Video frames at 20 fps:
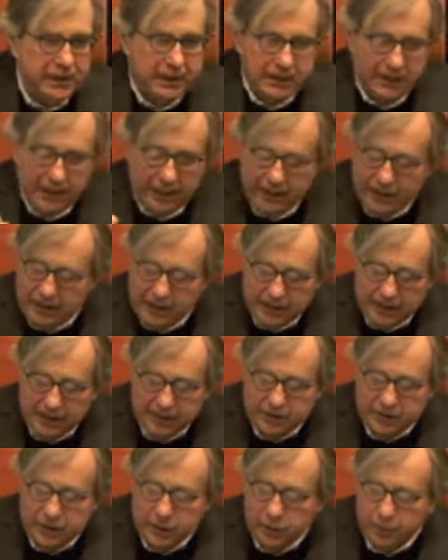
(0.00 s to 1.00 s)
and
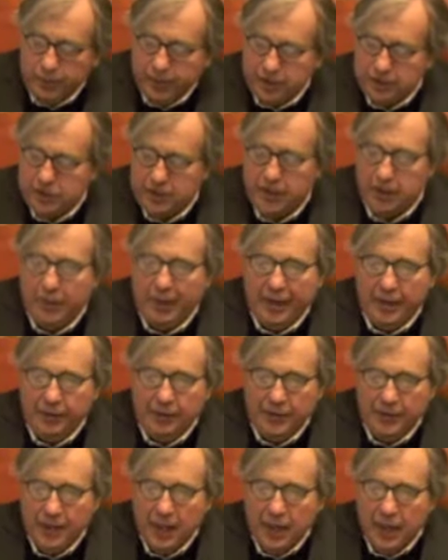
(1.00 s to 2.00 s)
there's no question about
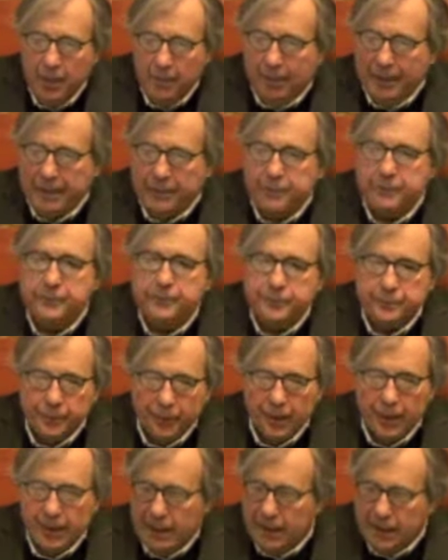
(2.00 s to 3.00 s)
it. But
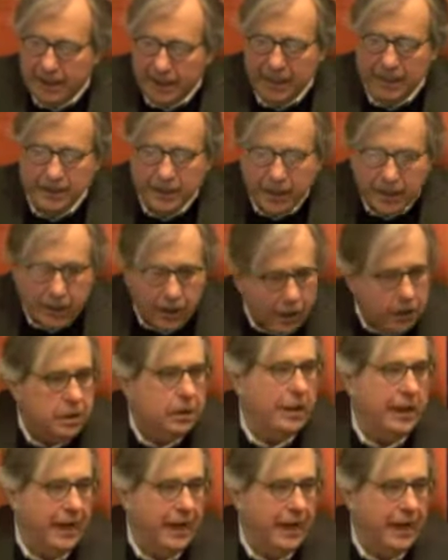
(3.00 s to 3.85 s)
in the long